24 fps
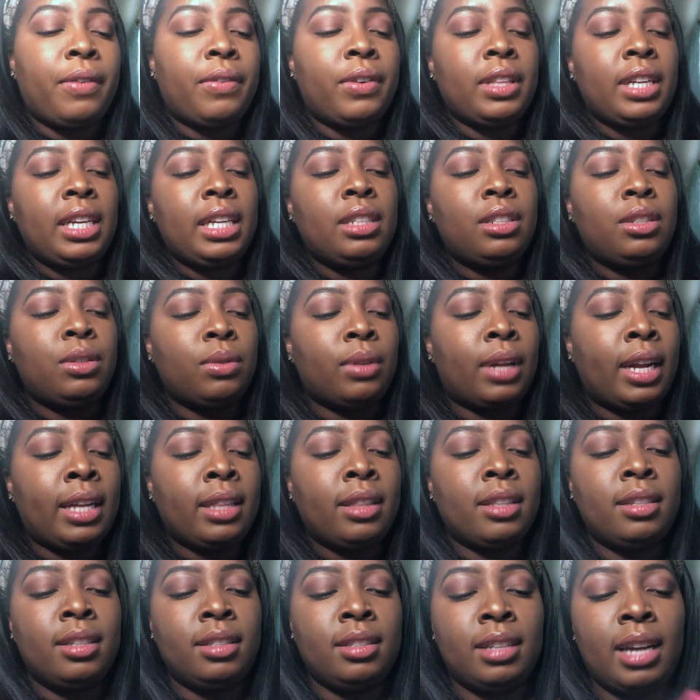really do
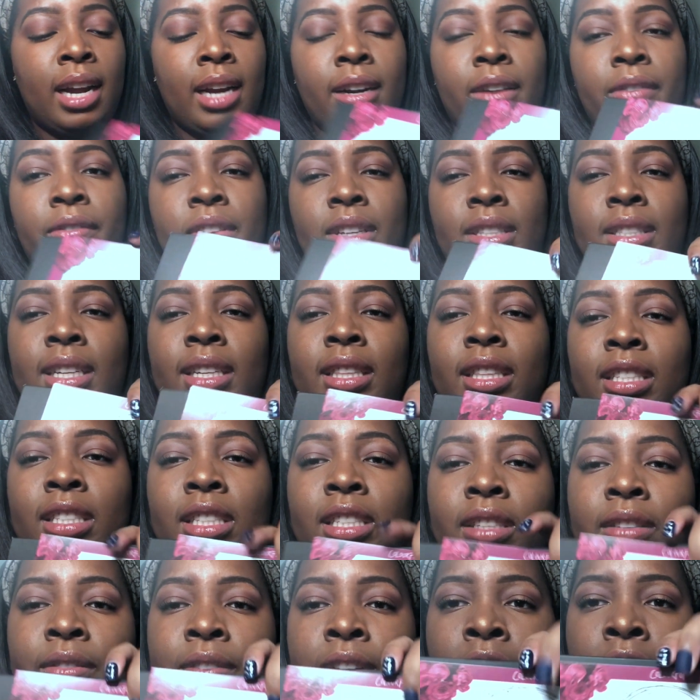like the design of this. Like, this
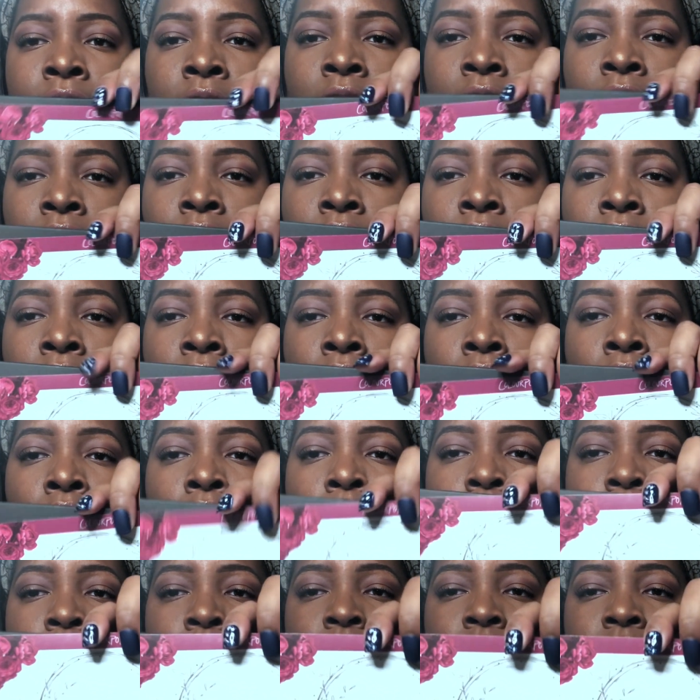is very
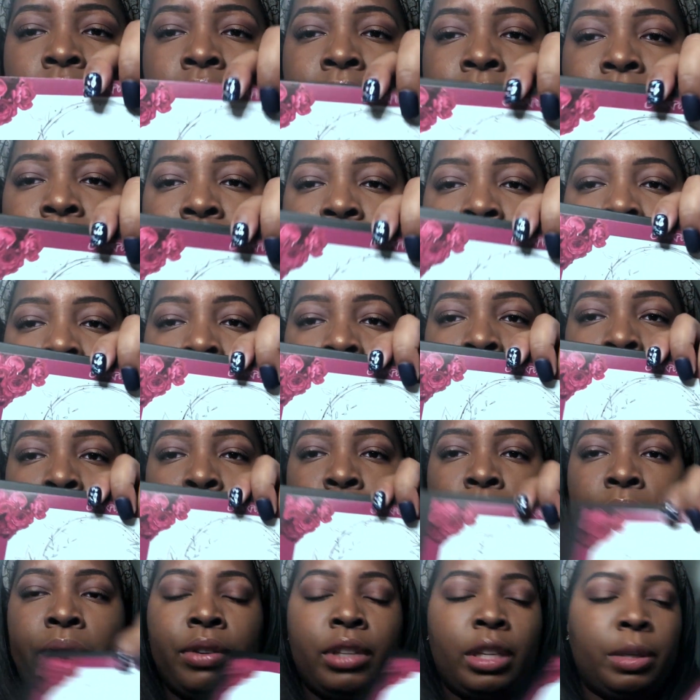artsy, very
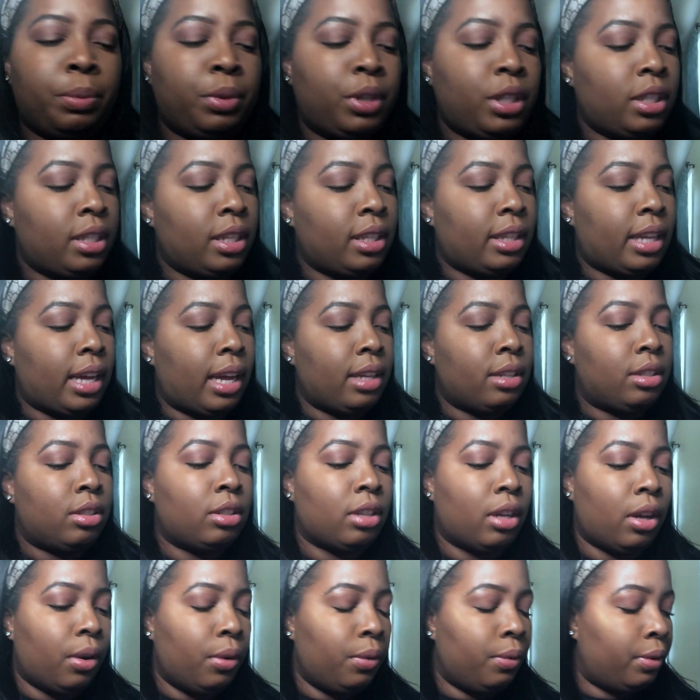cute. I really appreciate that.
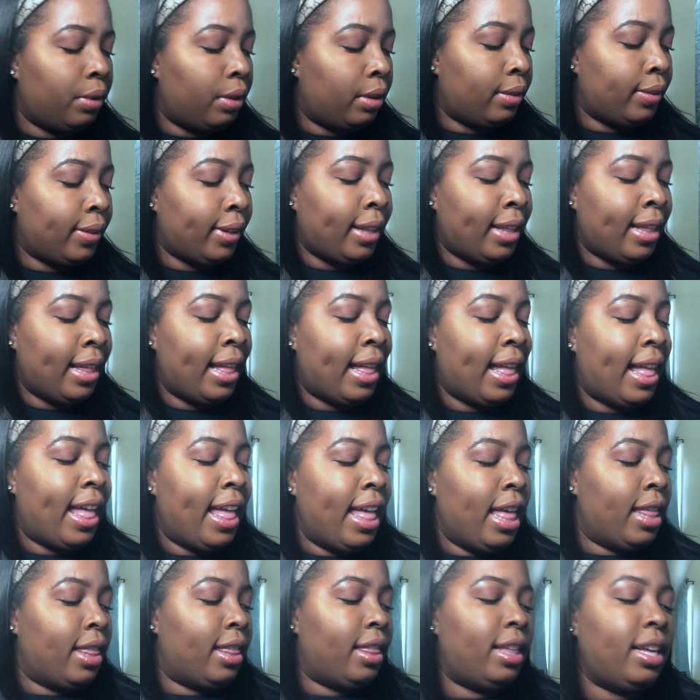So
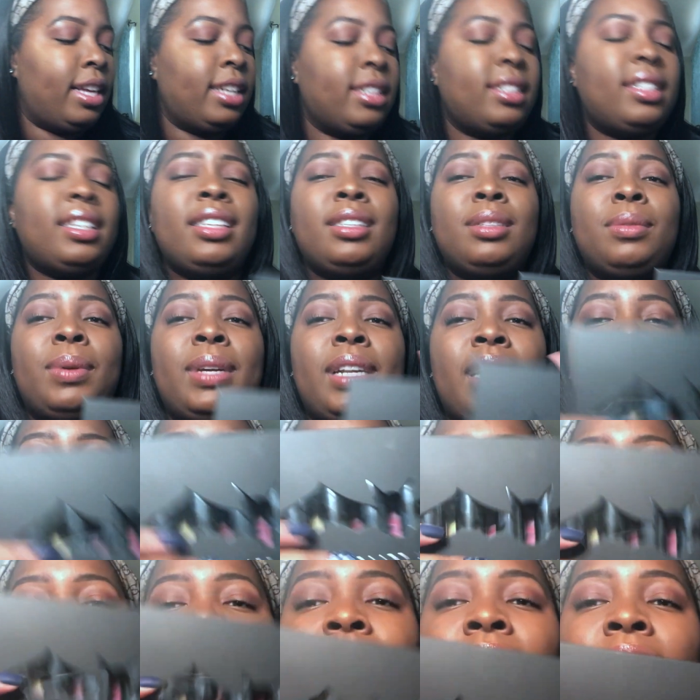this is what it
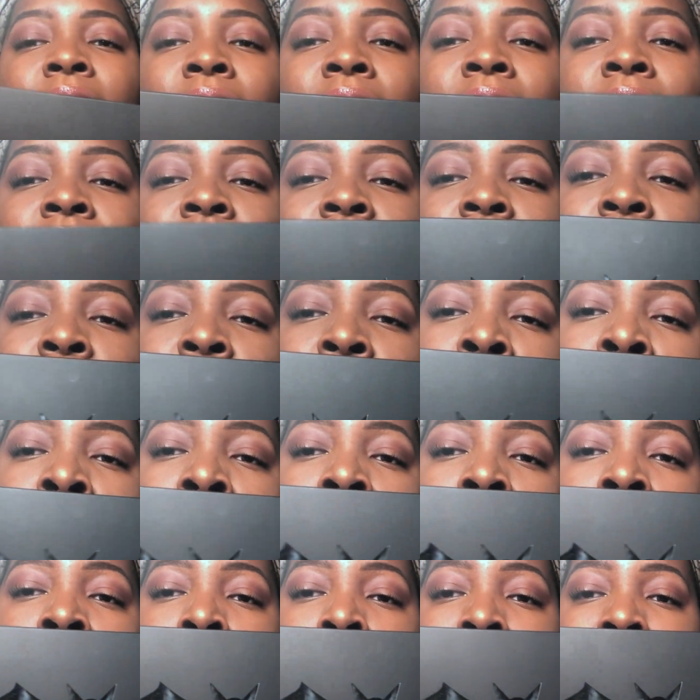looks like.
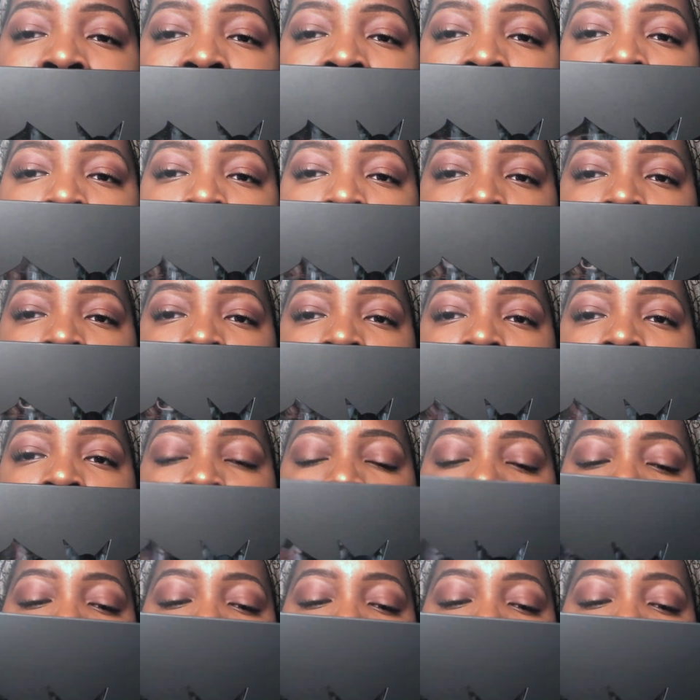Our bat queen